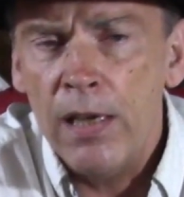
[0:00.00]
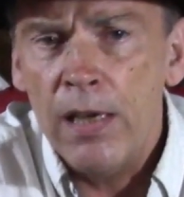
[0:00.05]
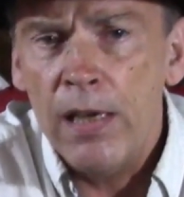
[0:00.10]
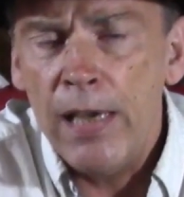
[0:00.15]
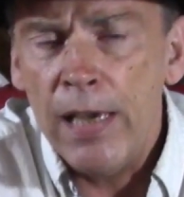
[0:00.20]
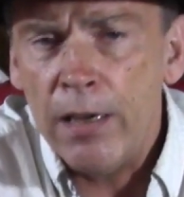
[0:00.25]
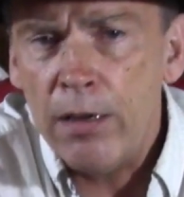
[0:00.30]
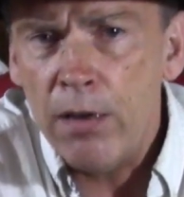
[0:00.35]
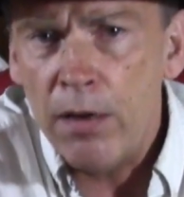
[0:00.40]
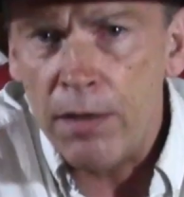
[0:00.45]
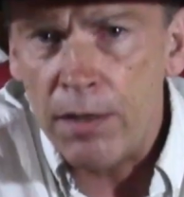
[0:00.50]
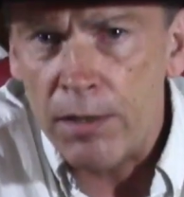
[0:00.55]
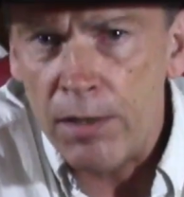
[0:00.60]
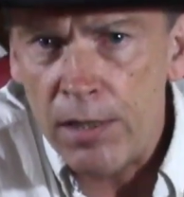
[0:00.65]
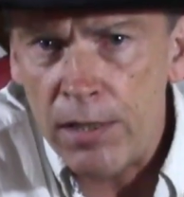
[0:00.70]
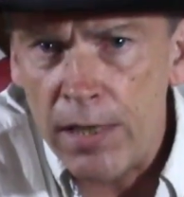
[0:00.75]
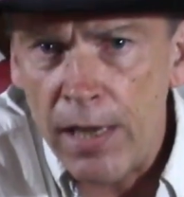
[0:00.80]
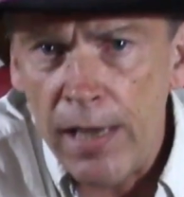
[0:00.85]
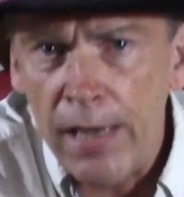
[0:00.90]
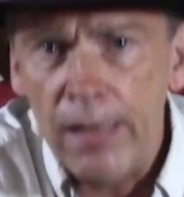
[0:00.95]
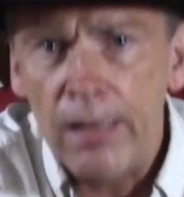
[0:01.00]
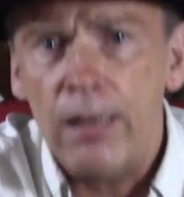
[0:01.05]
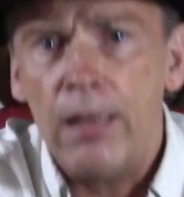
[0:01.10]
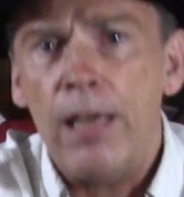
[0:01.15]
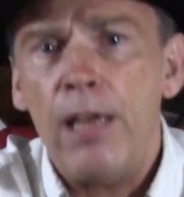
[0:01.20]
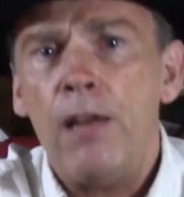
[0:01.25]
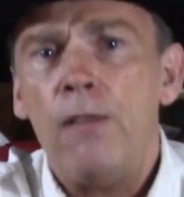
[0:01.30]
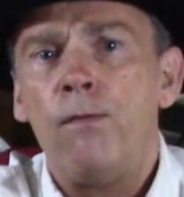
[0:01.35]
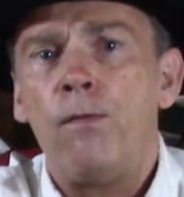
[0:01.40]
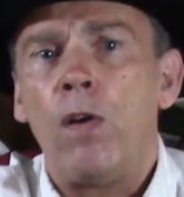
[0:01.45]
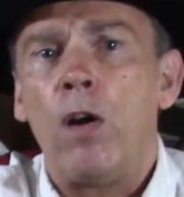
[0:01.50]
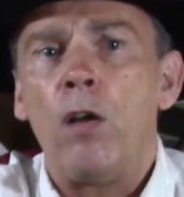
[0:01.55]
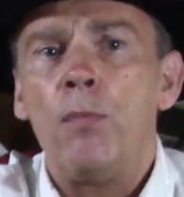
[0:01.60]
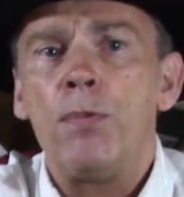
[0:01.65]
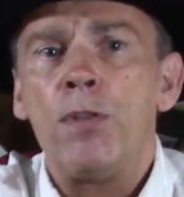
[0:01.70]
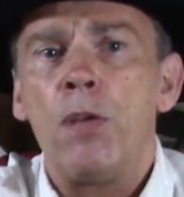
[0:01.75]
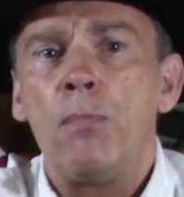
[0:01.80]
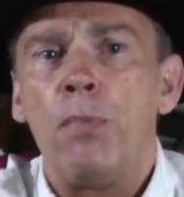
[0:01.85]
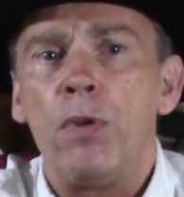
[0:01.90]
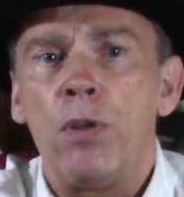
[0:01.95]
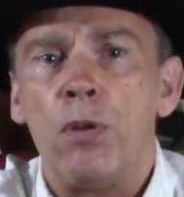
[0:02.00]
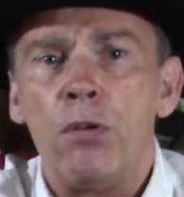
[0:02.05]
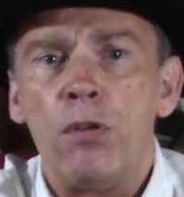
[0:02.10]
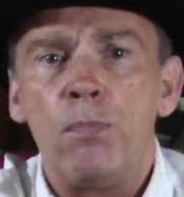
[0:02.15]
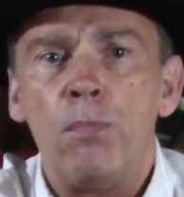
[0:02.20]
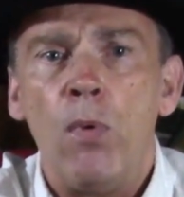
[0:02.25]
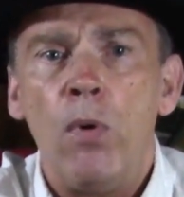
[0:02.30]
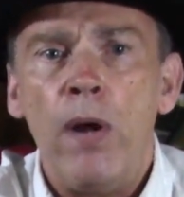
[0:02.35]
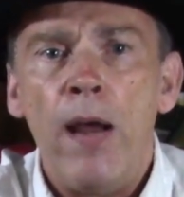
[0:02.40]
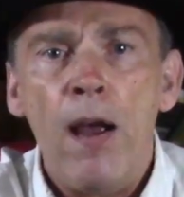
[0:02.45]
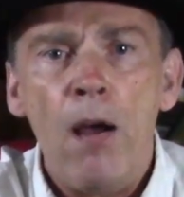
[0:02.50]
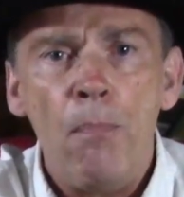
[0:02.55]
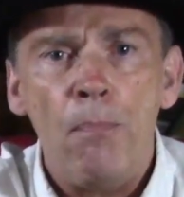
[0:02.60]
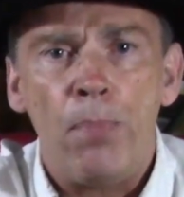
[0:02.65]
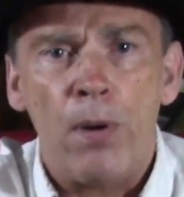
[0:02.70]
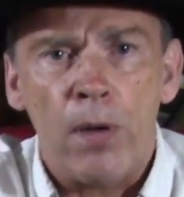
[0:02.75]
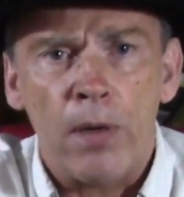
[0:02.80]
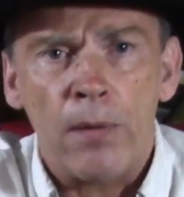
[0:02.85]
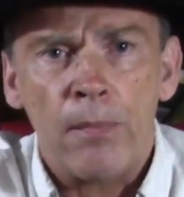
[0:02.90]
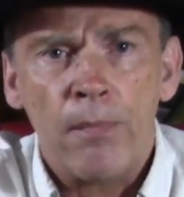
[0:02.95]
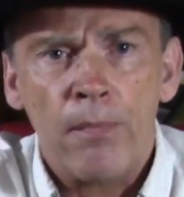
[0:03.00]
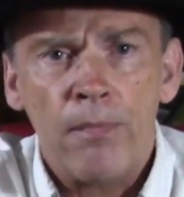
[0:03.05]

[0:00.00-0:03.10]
It could instead lead firms to produce more output.